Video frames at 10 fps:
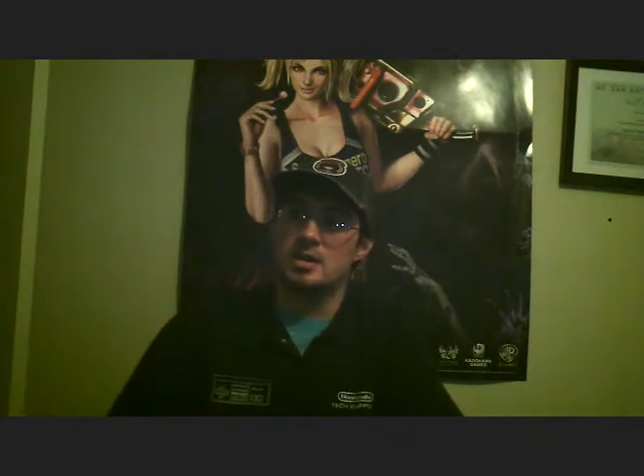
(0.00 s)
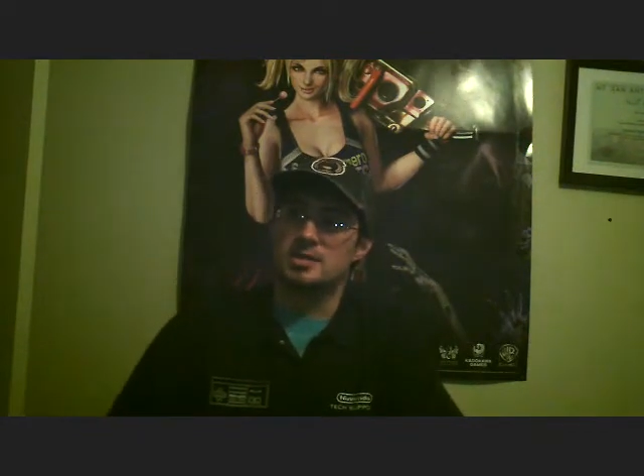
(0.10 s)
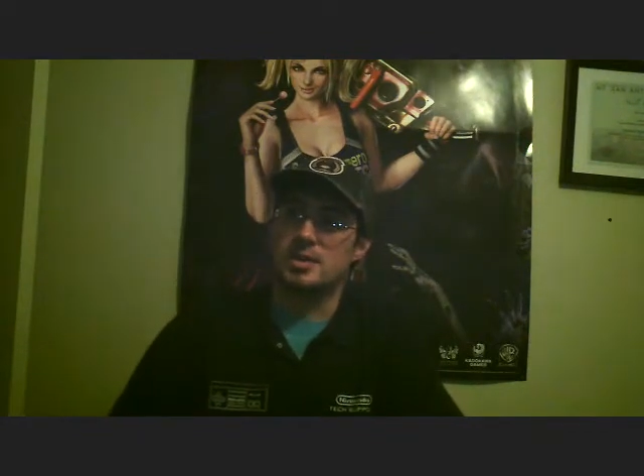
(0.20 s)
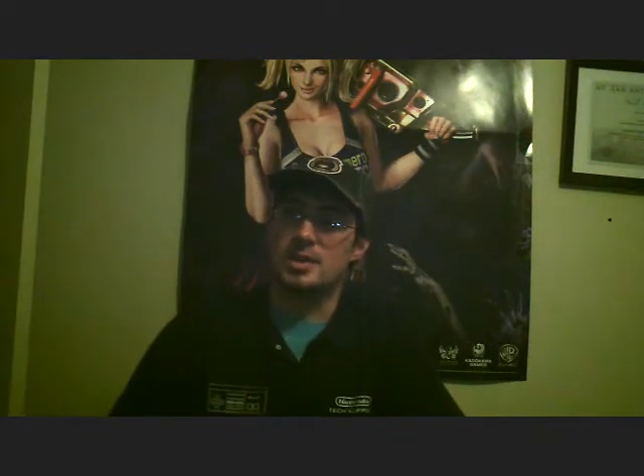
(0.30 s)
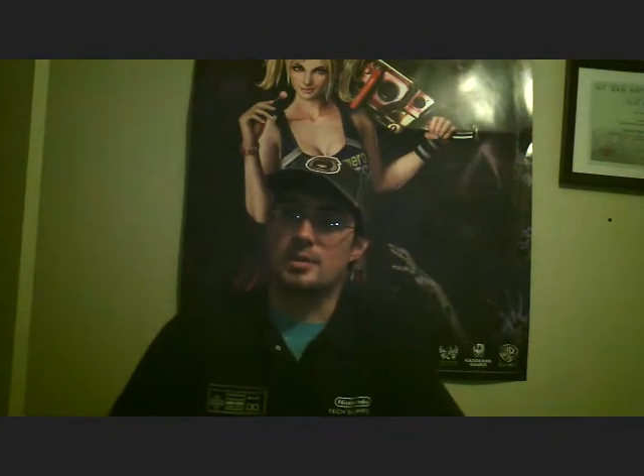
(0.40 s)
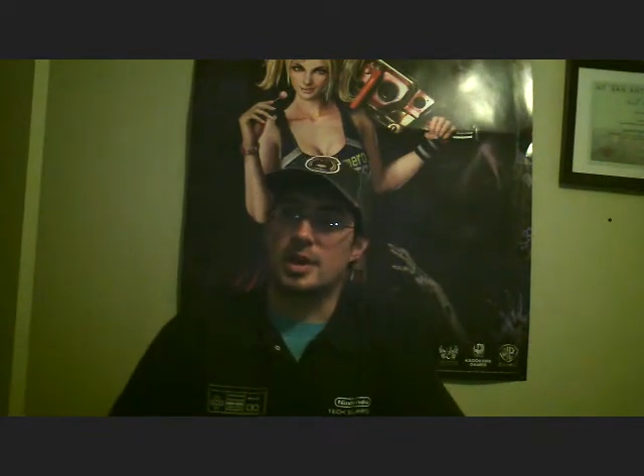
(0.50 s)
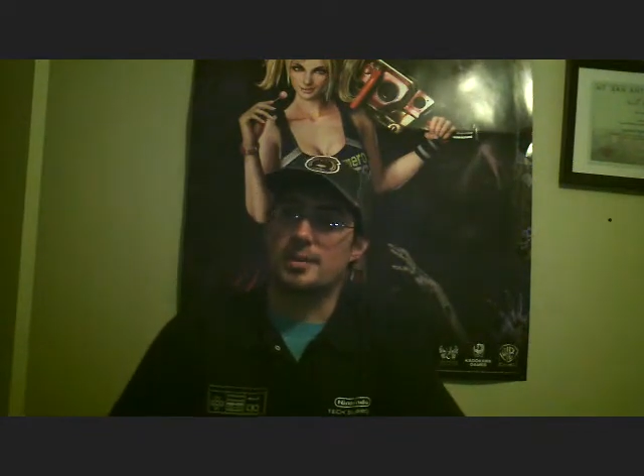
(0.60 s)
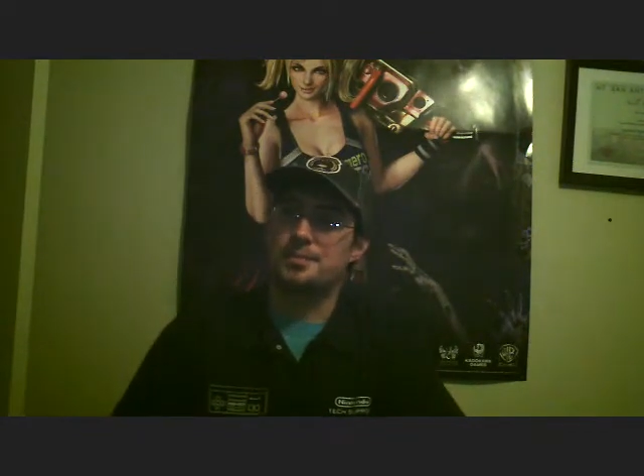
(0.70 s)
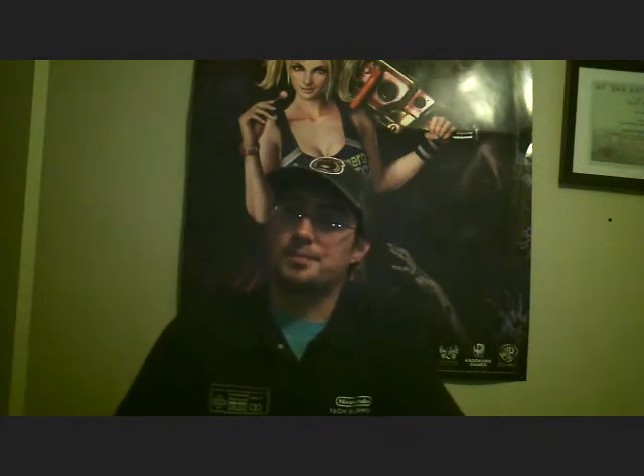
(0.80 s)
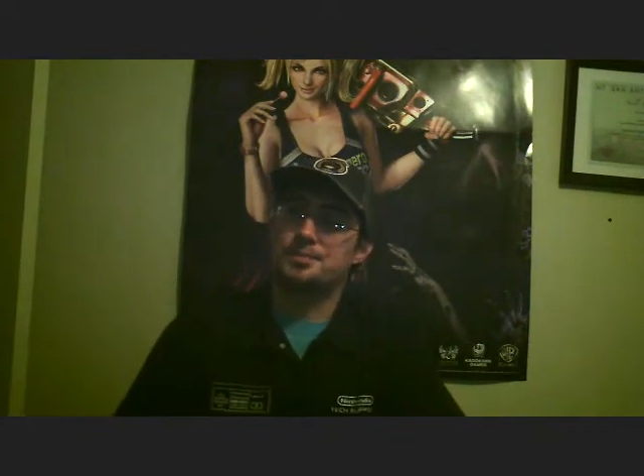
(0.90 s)
So
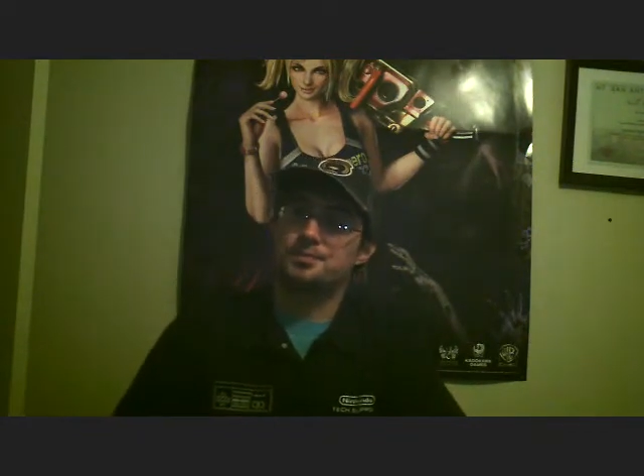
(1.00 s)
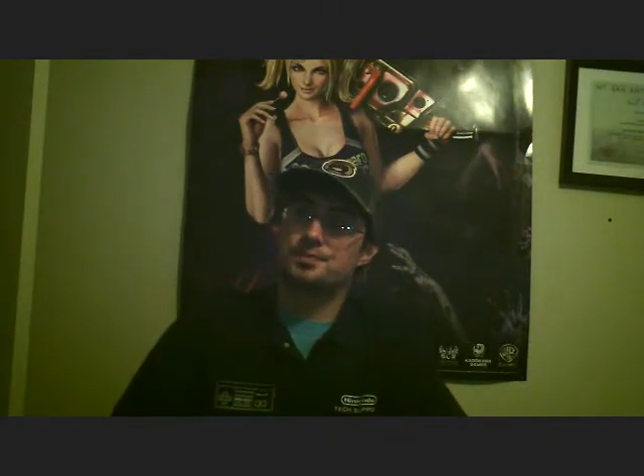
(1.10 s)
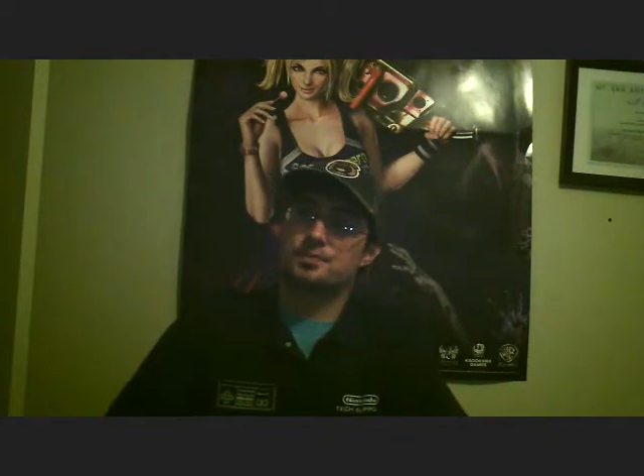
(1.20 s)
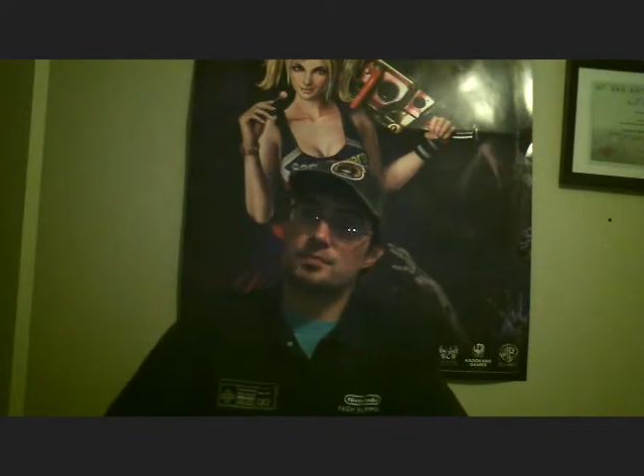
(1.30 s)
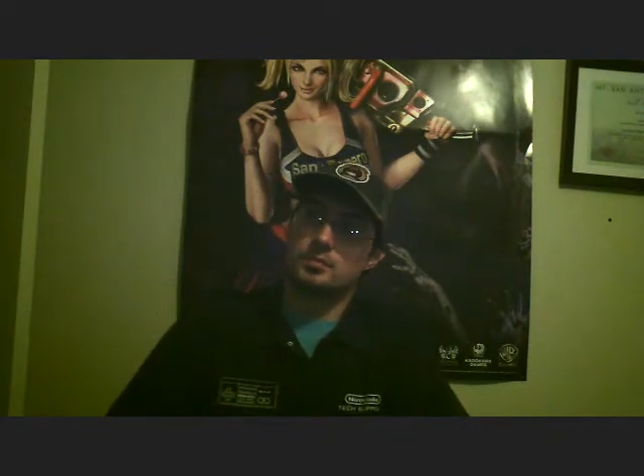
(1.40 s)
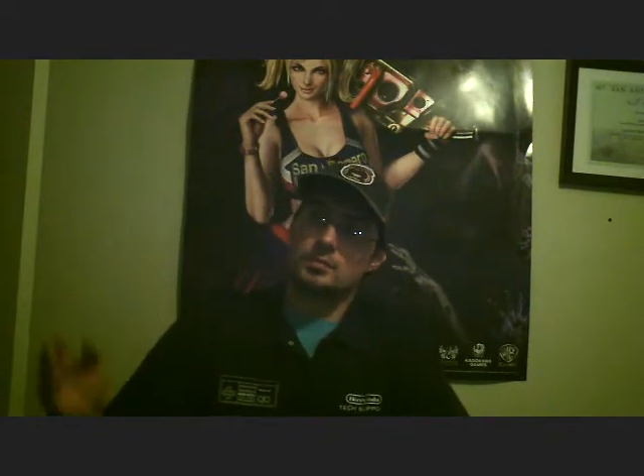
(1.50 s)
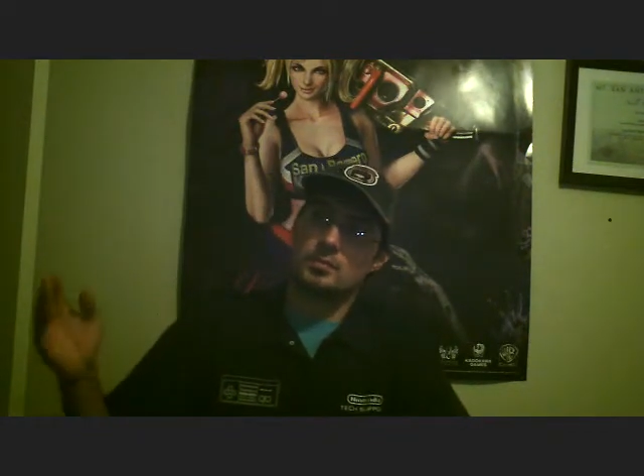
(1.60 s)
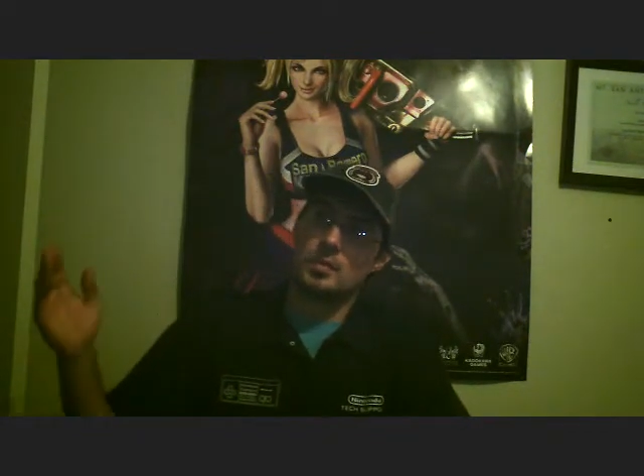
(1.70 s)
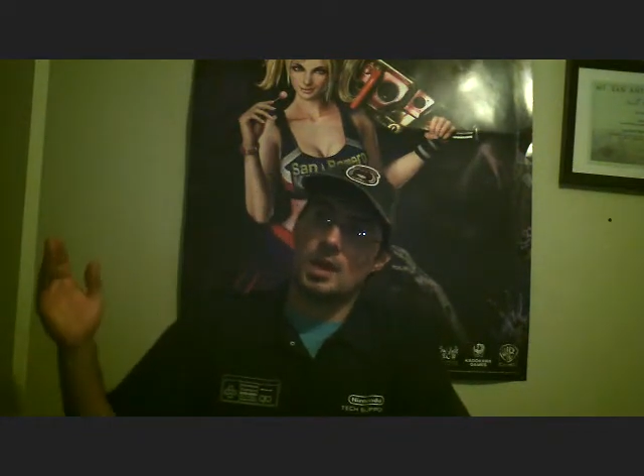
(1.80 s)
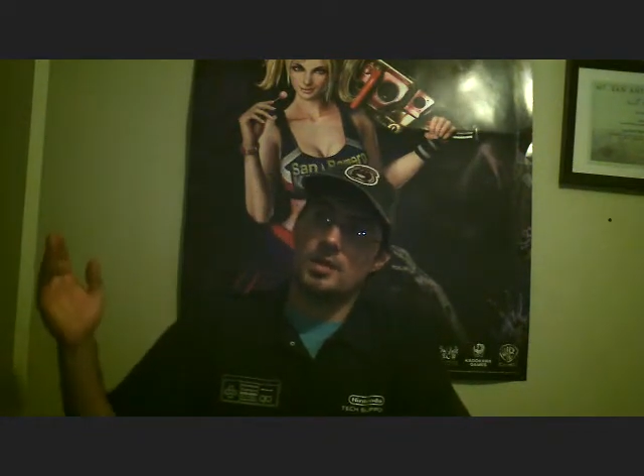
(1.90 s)
anyway,
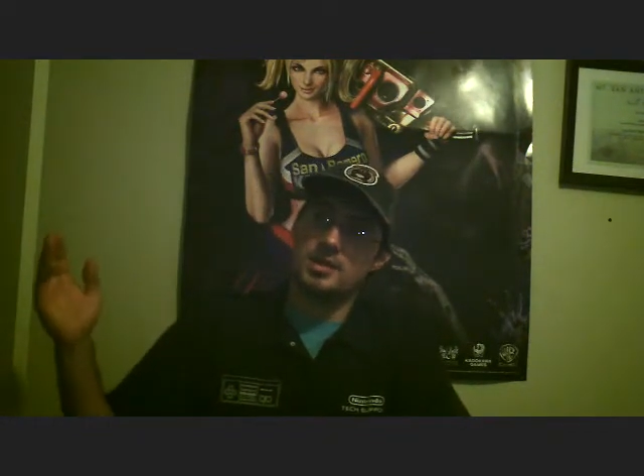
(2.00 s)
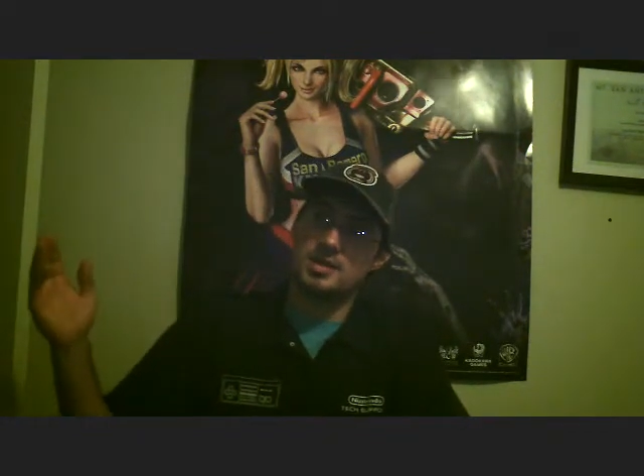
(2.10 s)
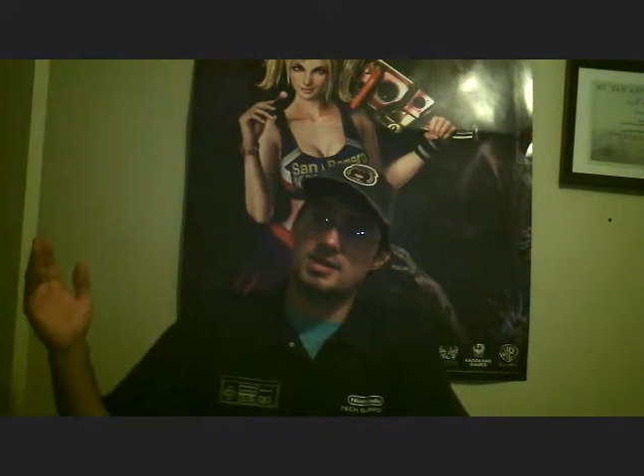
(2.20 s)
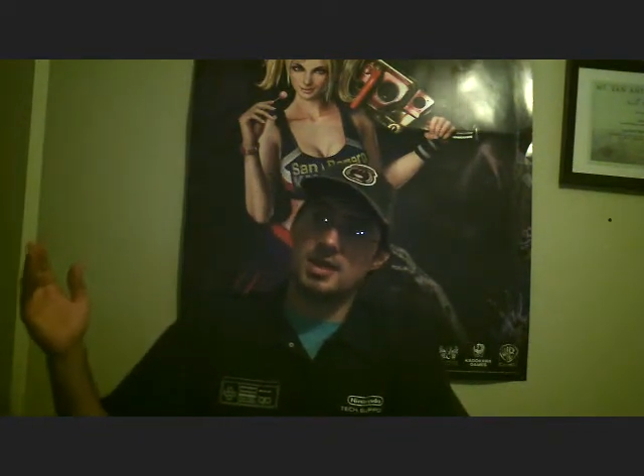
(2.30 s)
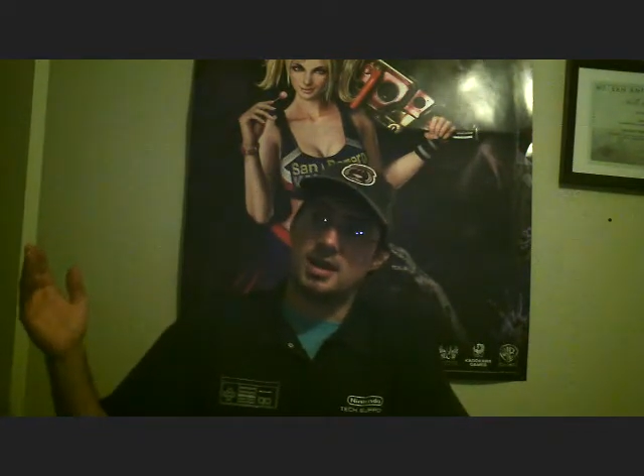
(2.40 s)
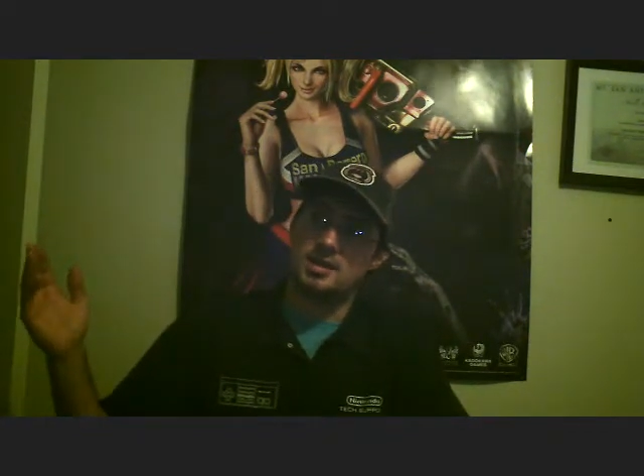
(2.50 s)
this